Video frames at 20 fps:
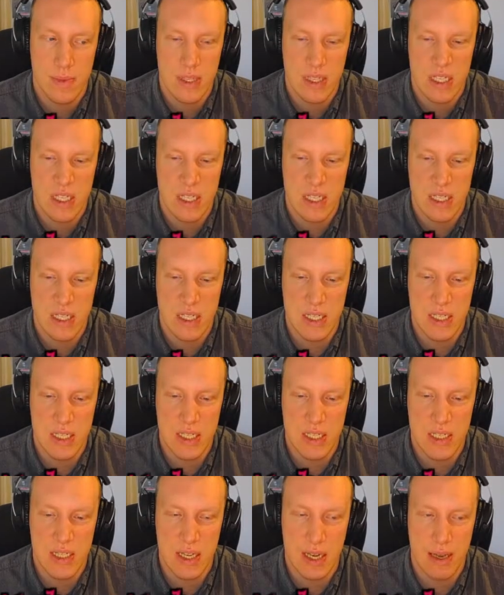
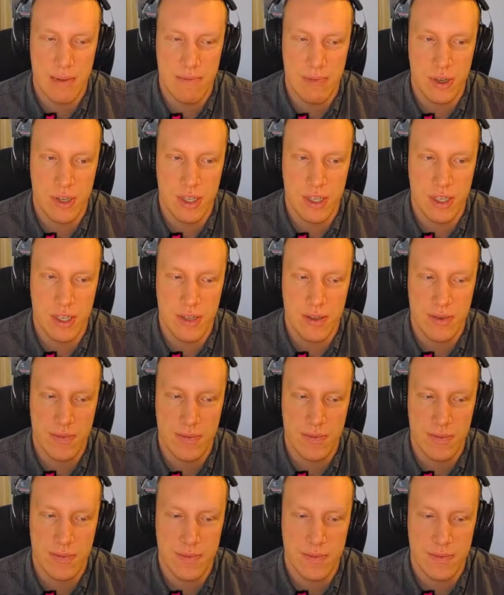Ew, I'm poisoned.
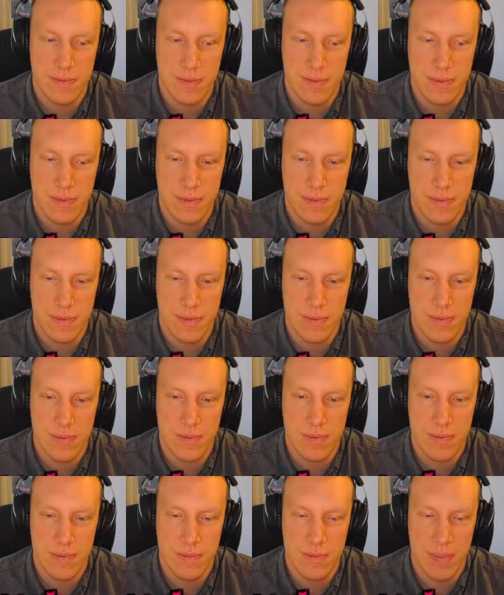
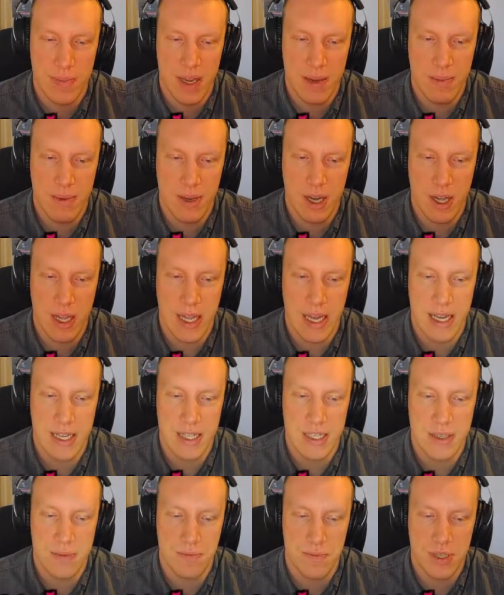Baby doll eyes.
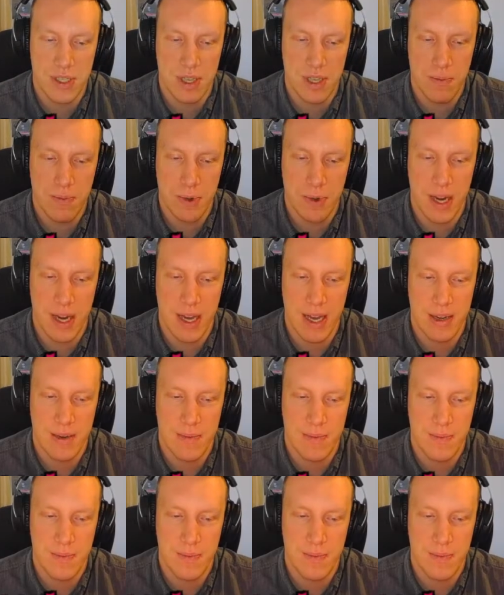Stop with that.